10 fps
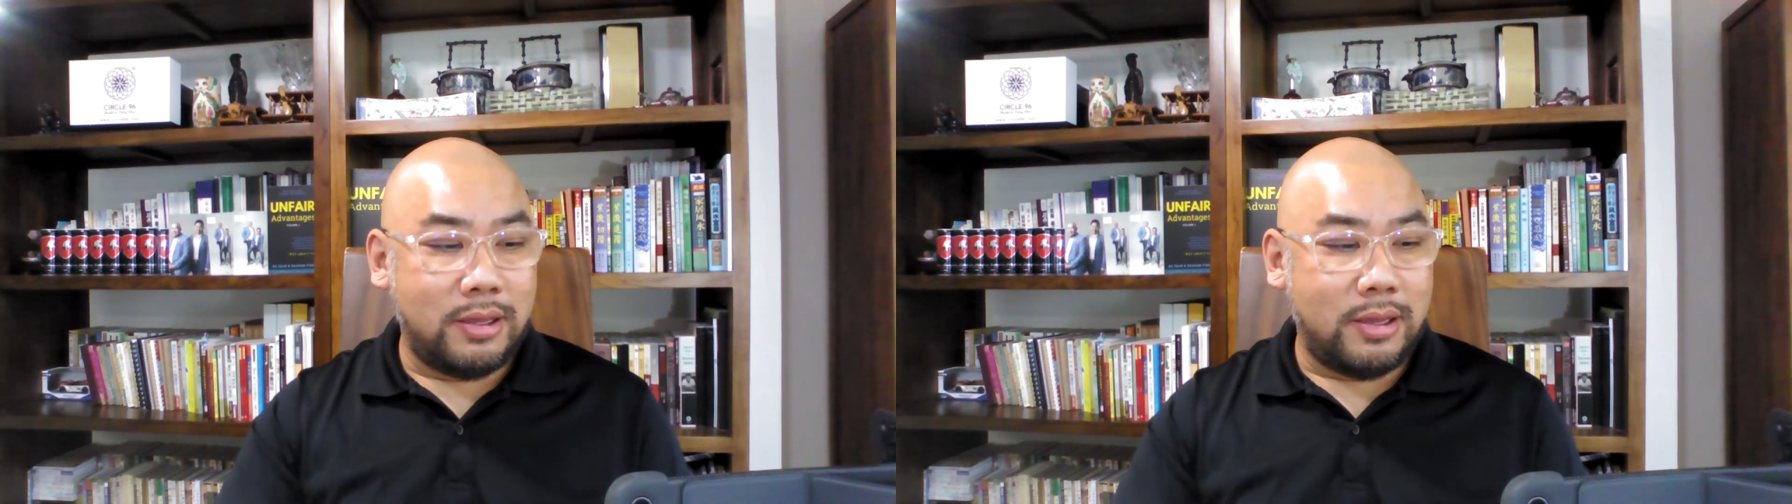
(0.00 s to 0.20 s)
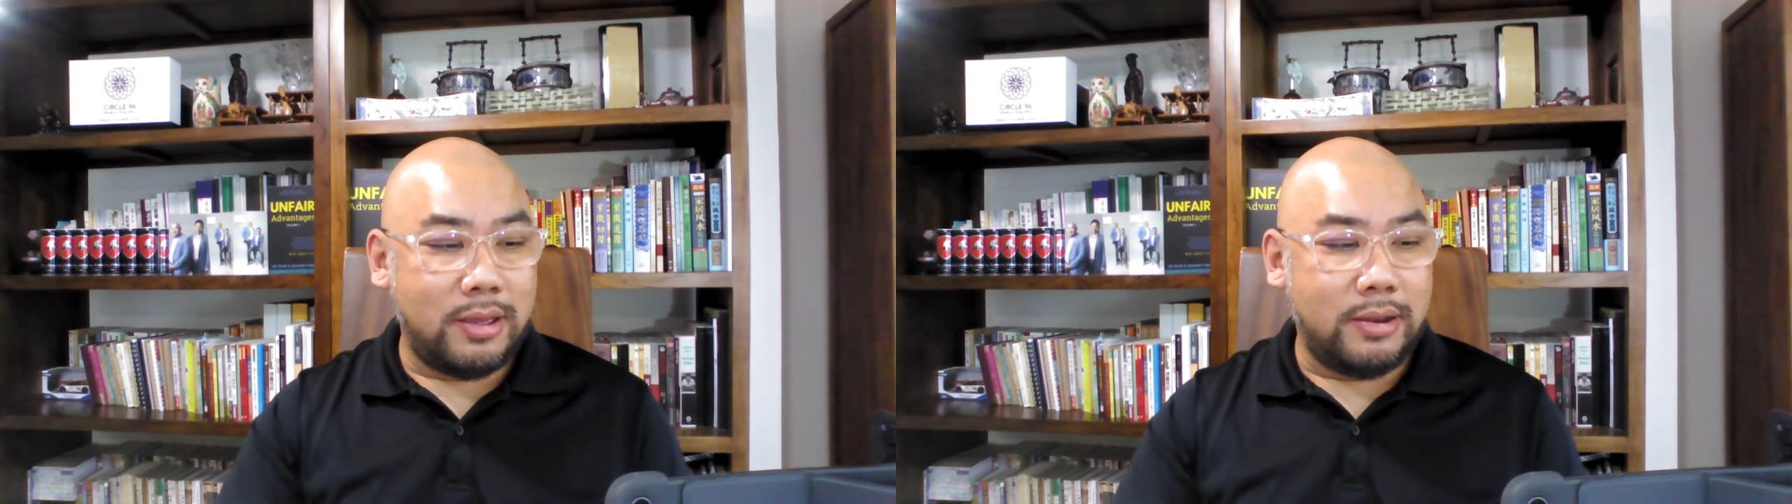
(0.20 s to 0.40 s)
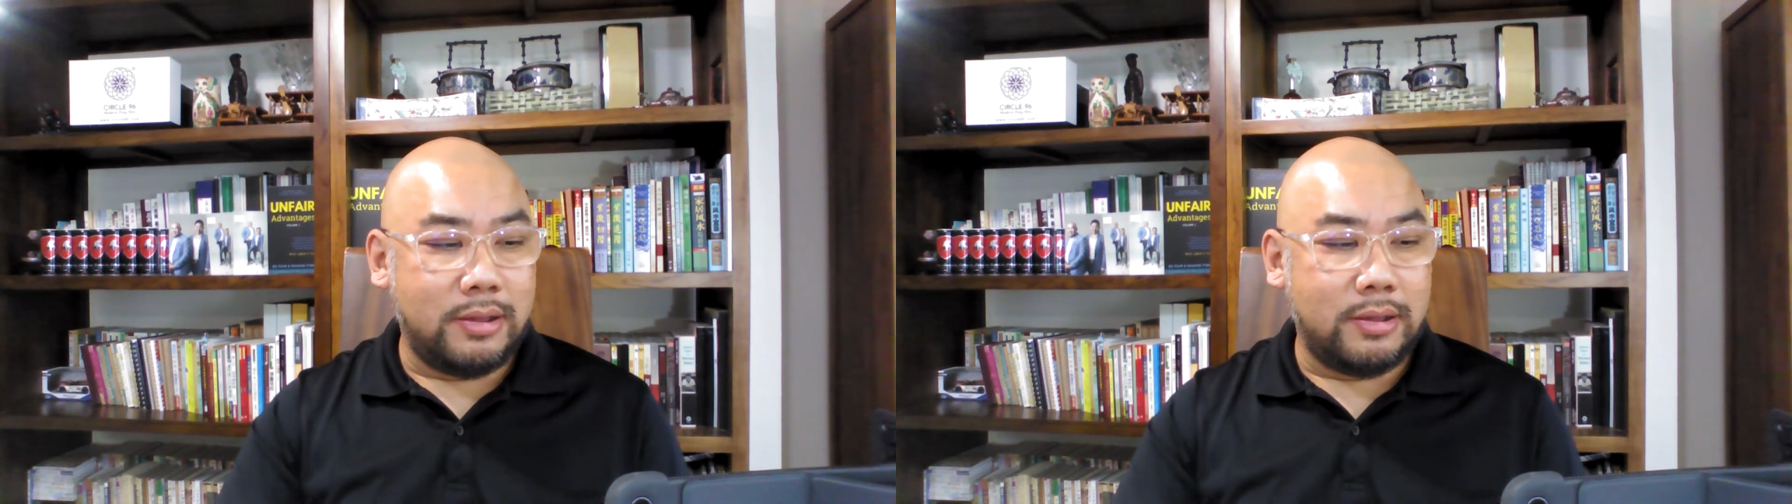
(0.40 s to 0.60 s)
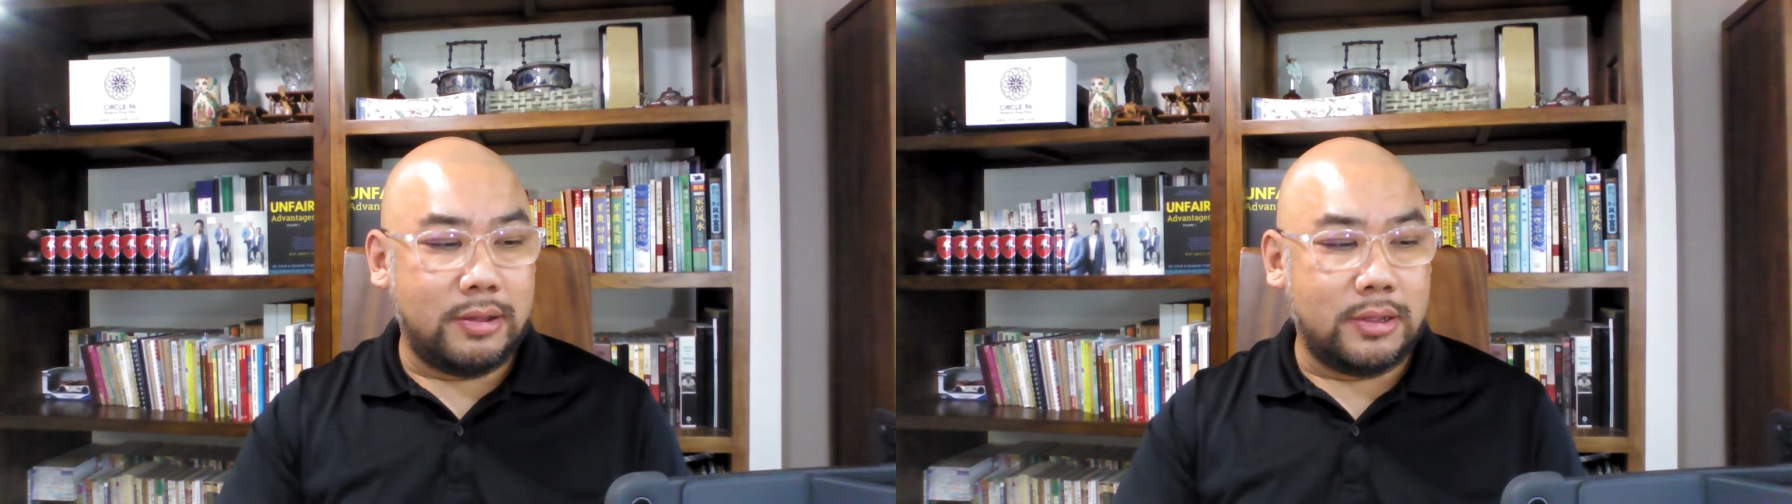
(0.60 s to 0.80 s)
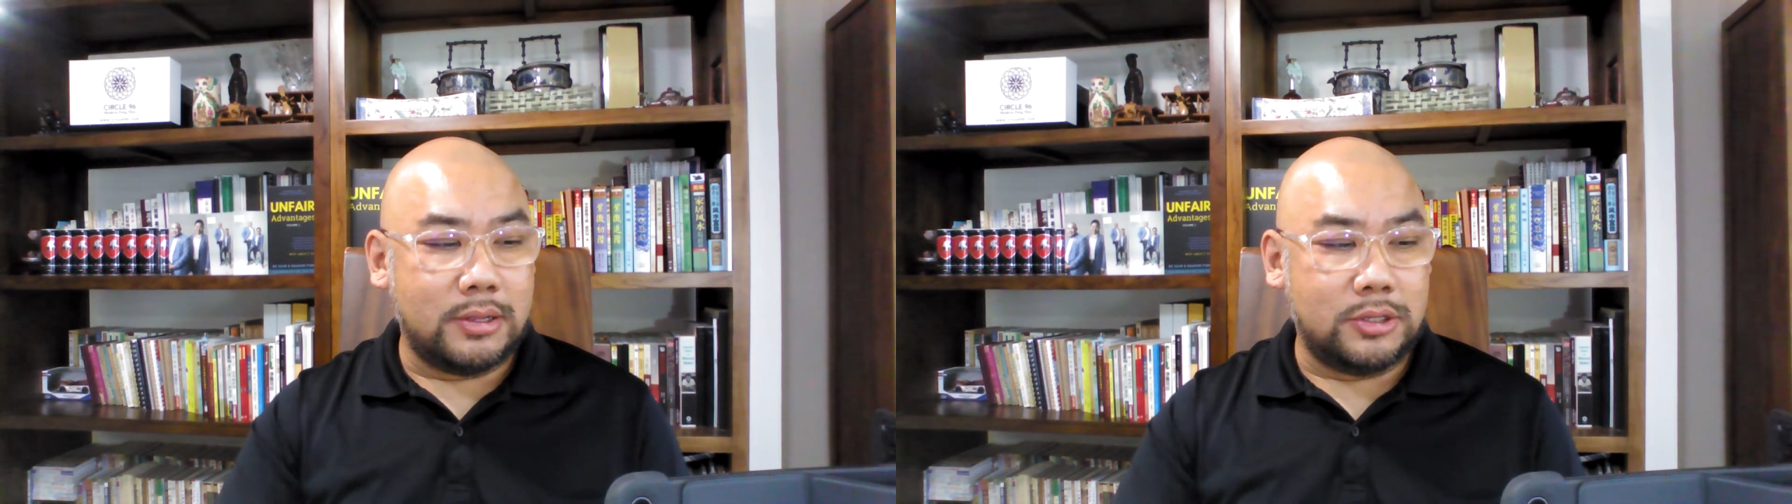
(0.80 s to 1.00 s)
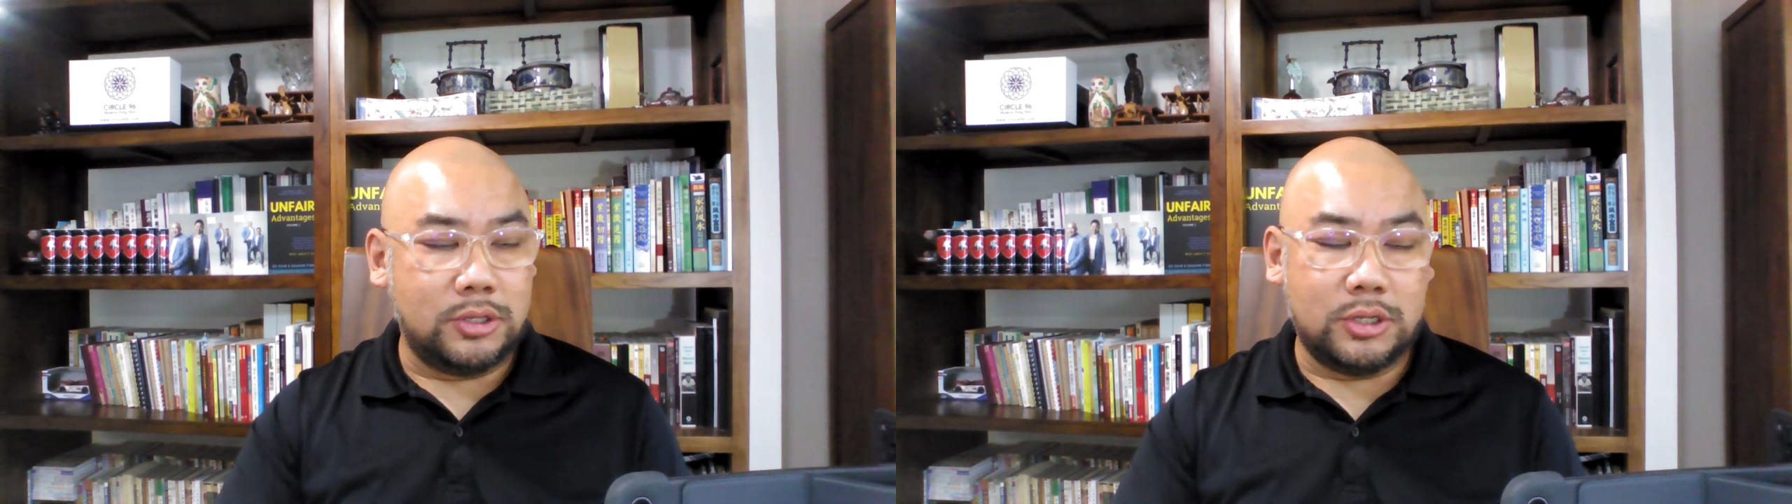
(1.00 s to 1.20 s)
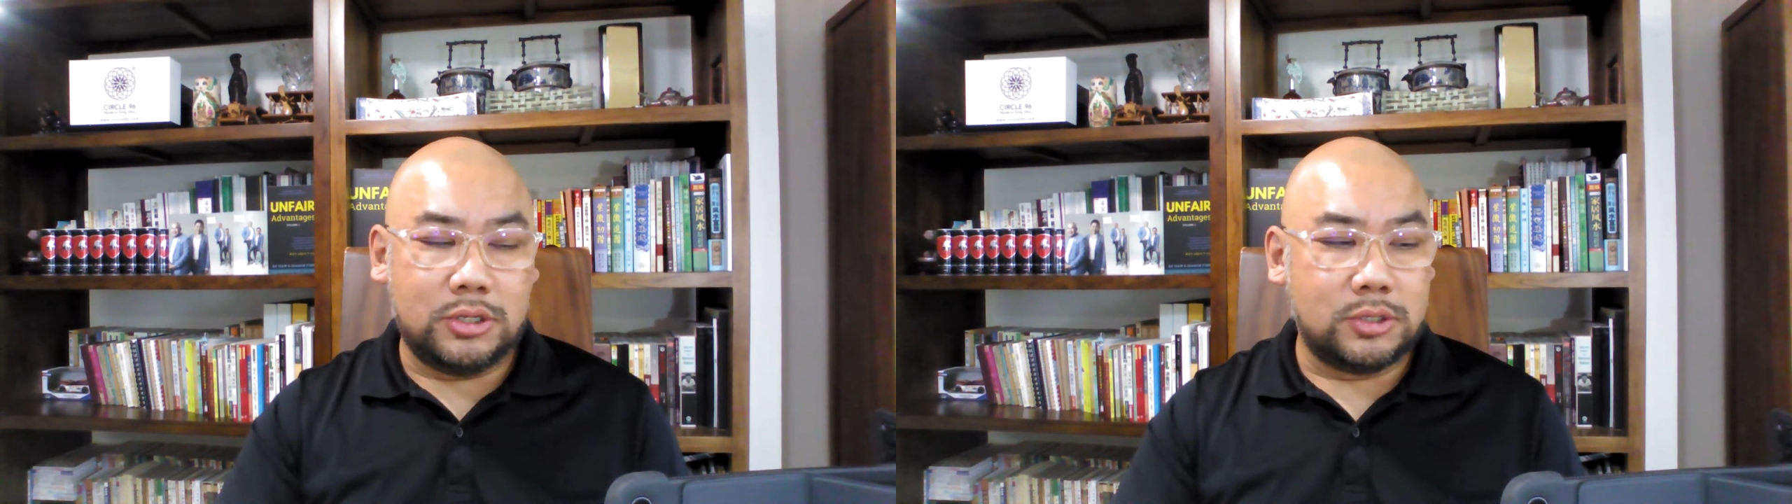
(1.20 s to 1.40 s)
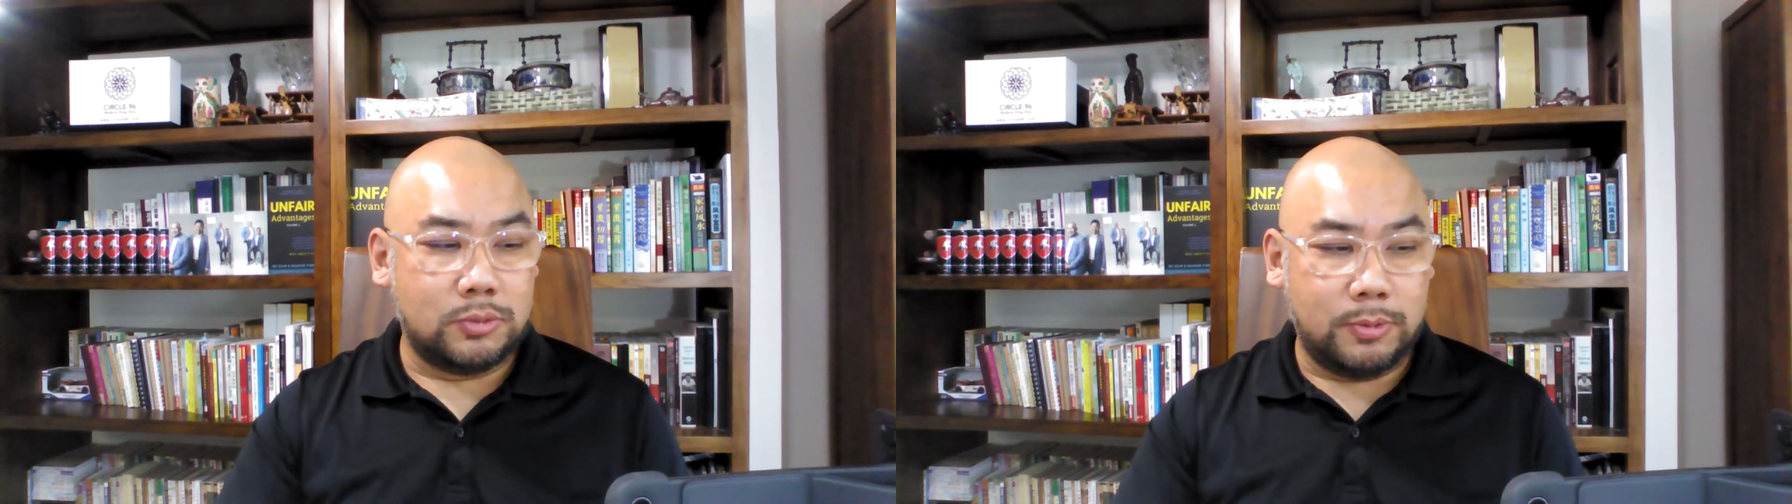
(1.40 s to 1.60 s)
and her teenage
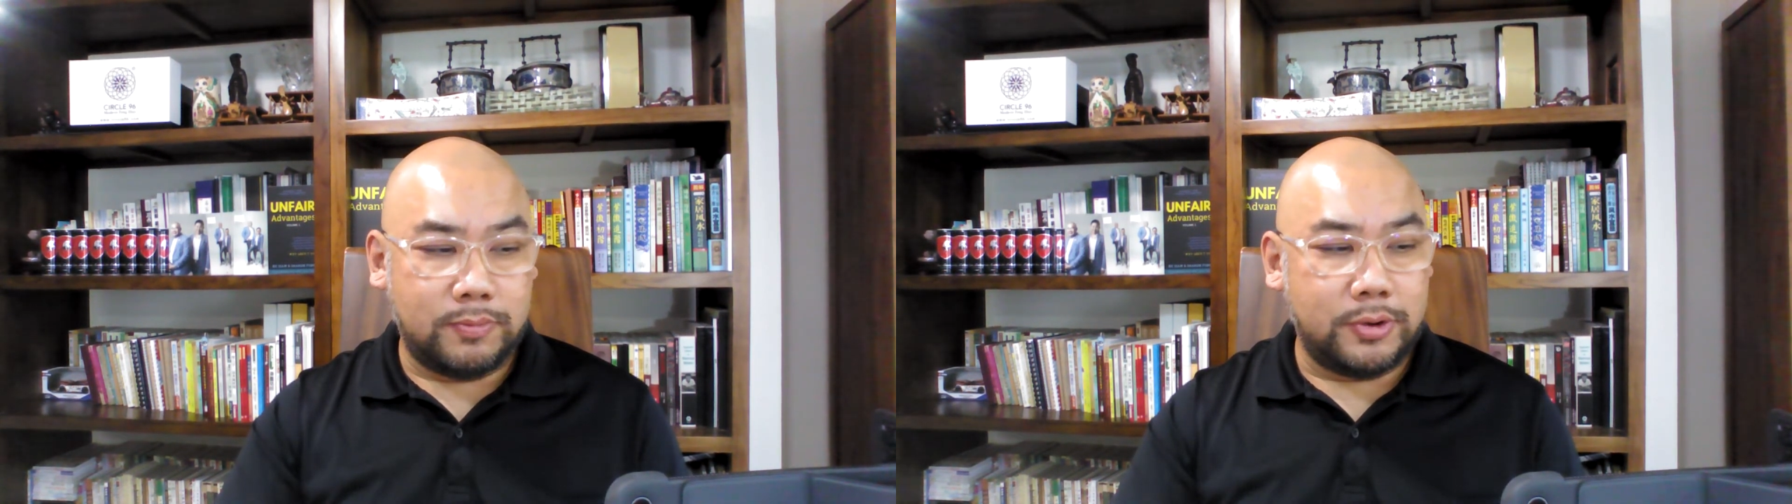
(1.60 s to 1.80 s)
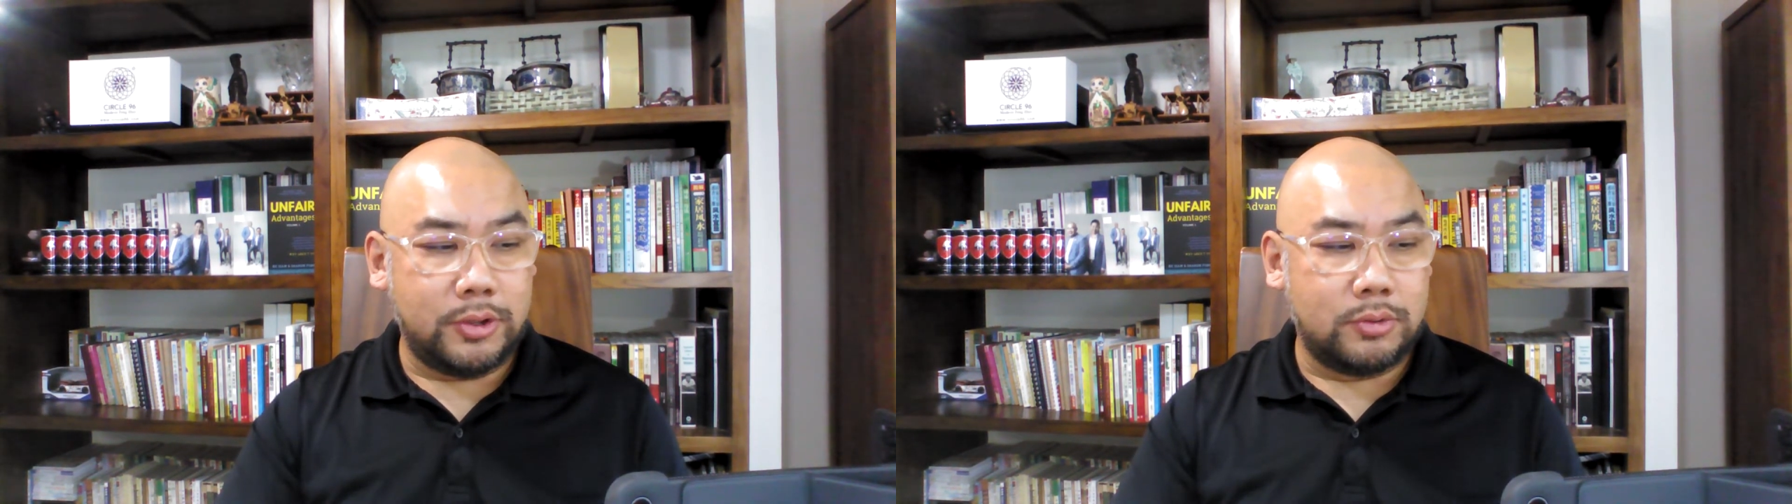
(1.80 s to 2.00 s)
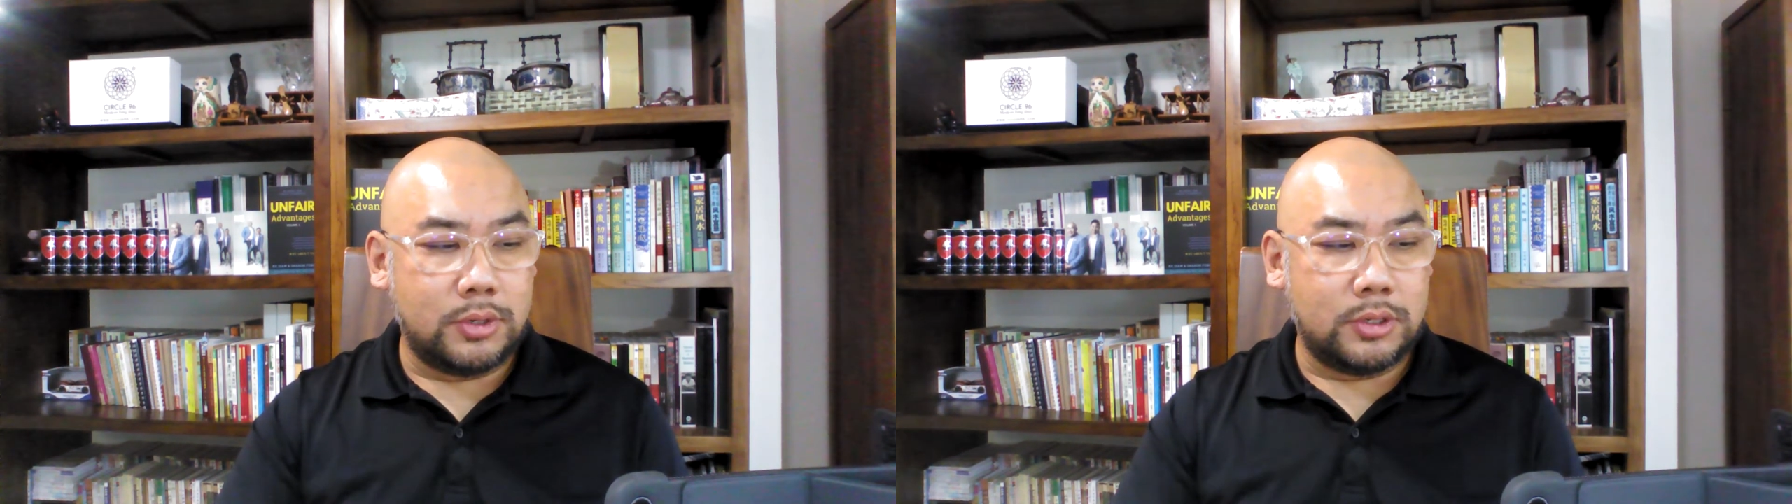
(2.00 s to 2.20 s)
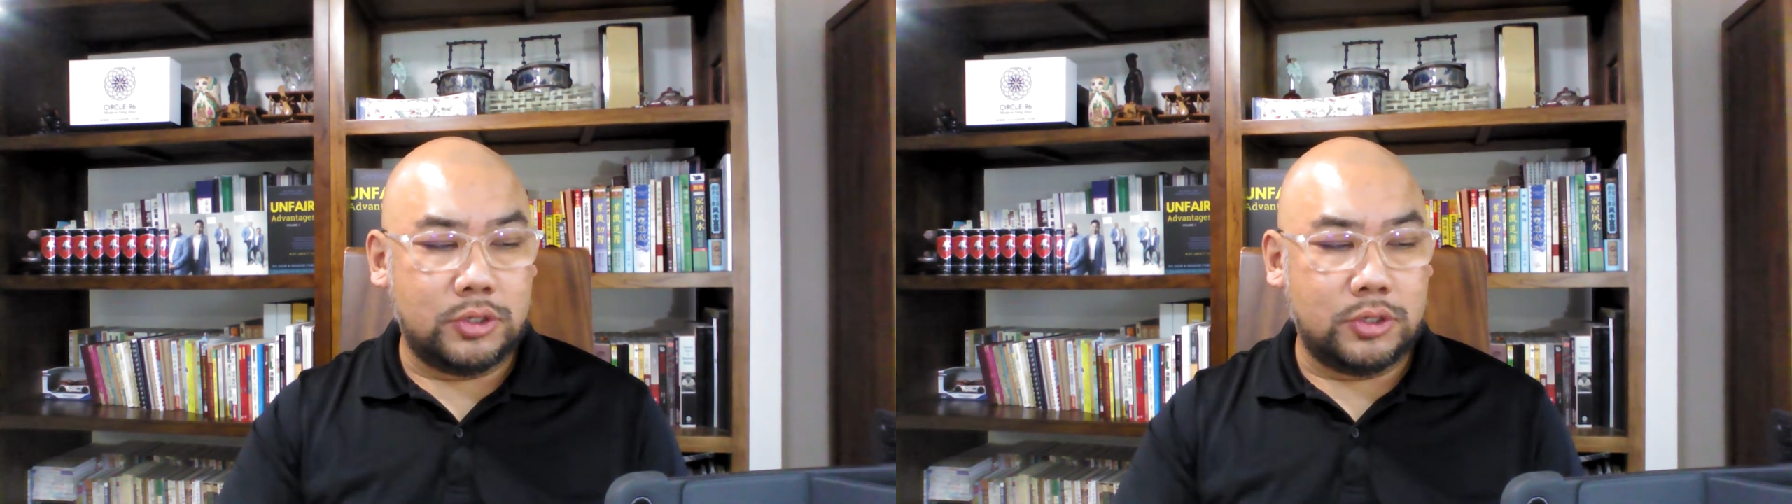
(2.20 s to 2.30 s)
years will be very good.